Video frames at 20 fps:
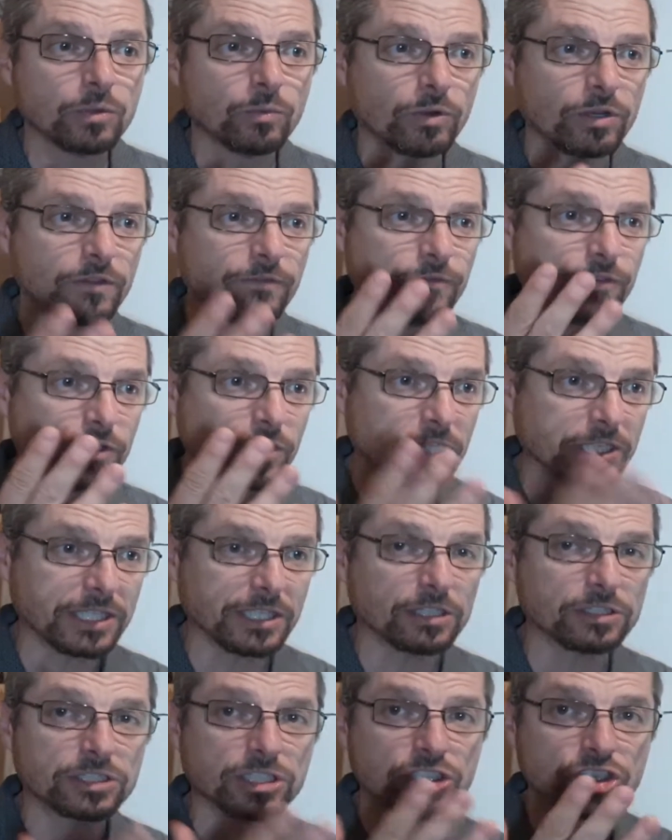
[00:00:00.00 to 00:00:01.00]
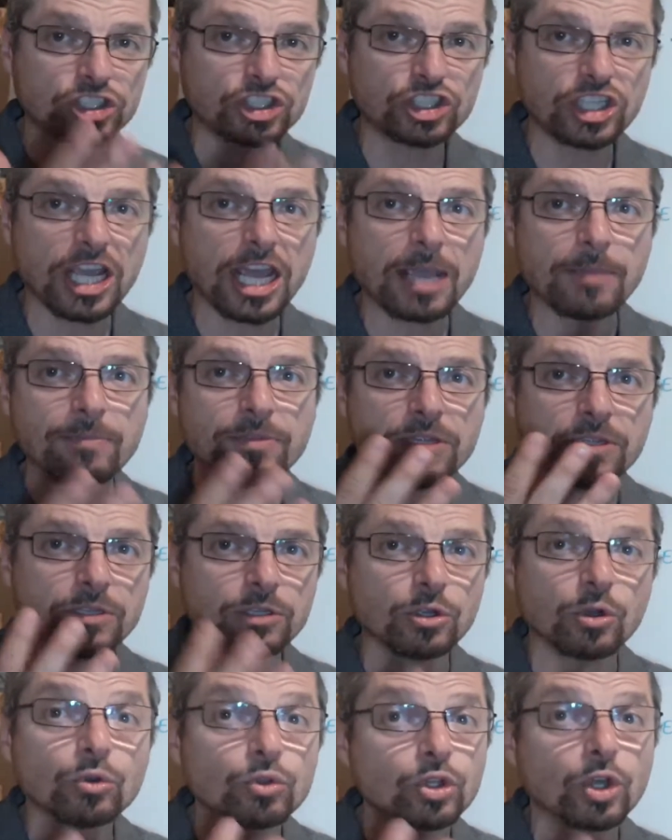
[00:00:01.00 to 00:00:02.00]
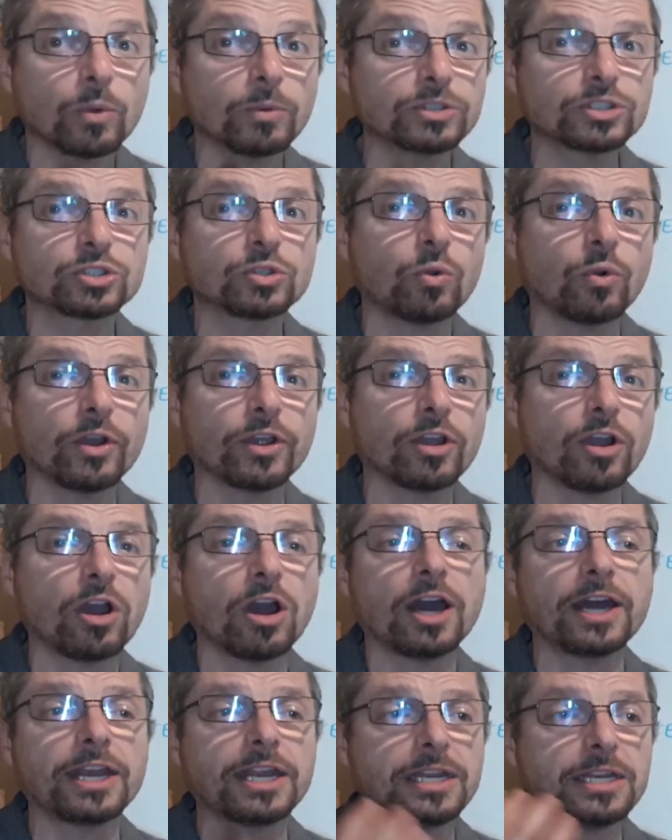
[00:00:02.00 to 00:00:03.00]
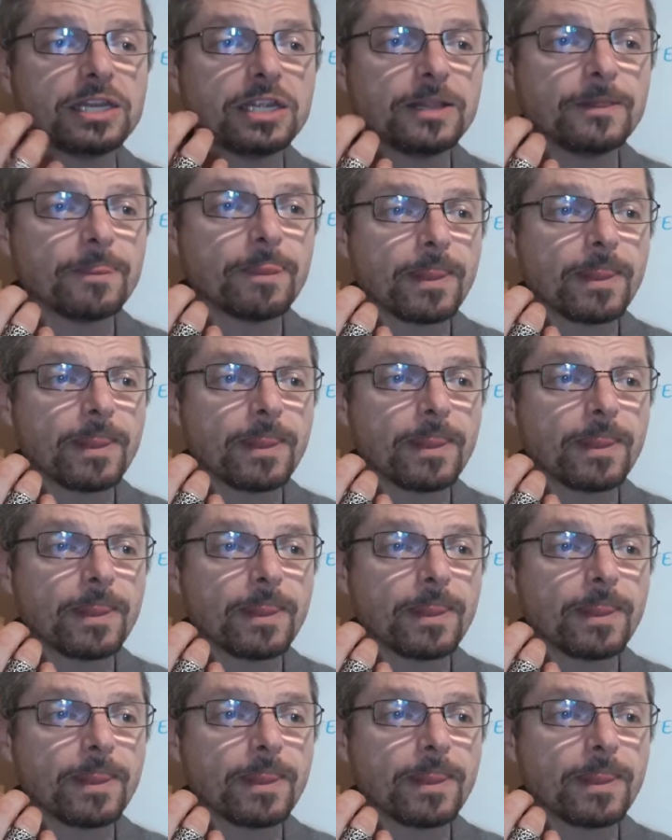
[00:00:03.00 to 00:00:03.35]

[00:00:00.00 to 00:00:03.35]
where you feel guilt and shame and you don't know what's going on,